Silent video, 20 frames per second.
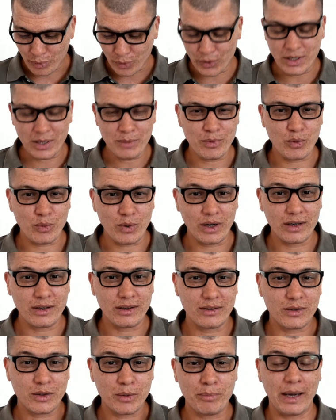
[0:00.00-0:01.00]
point number
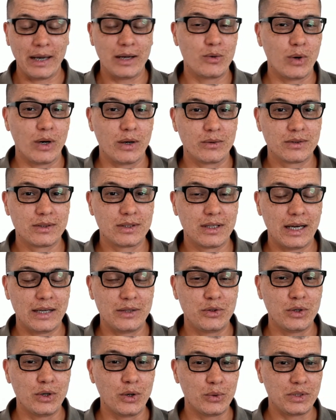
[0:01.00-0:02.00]
1, the background.
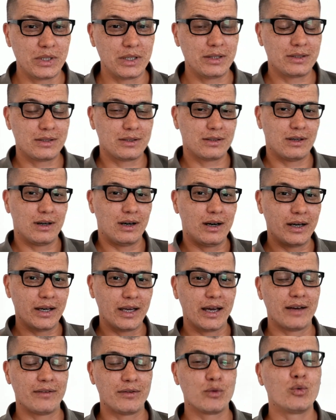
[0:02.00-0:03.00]
As you notice, I
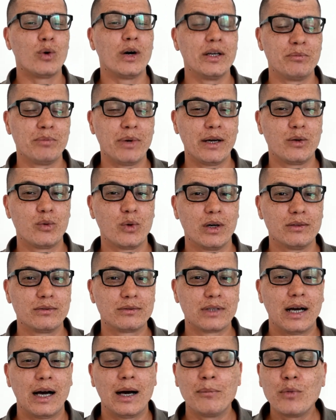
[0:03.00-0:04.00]
have a white
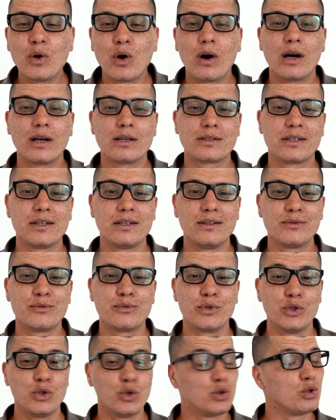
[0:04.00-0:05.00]
background. I'm not asking
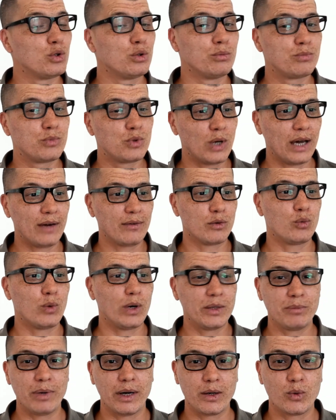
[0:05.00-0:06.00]
for you to have a
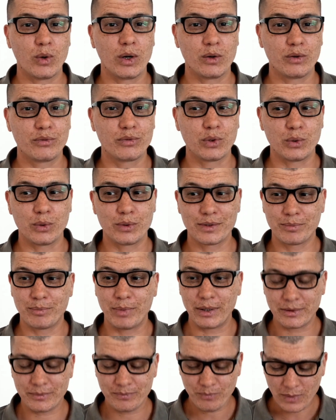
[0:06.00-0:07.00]
white background, of course,
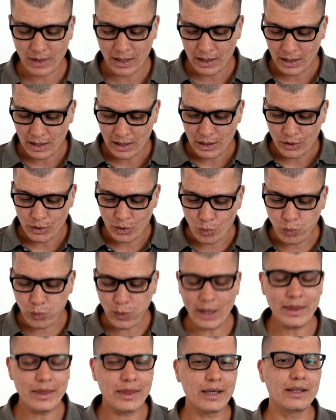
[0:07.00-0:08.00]
but the
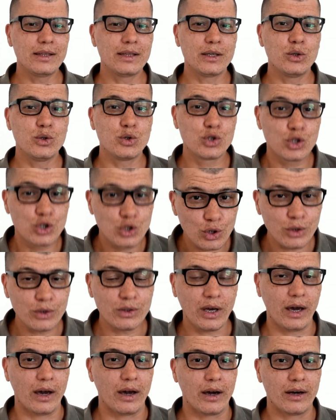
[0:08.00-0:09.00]
one thing that you should
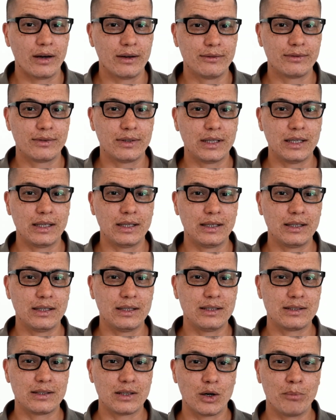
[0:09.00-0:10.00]
have
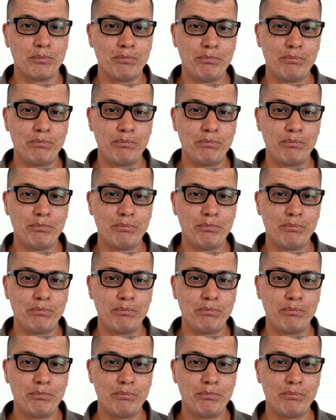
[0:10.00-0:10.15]
is a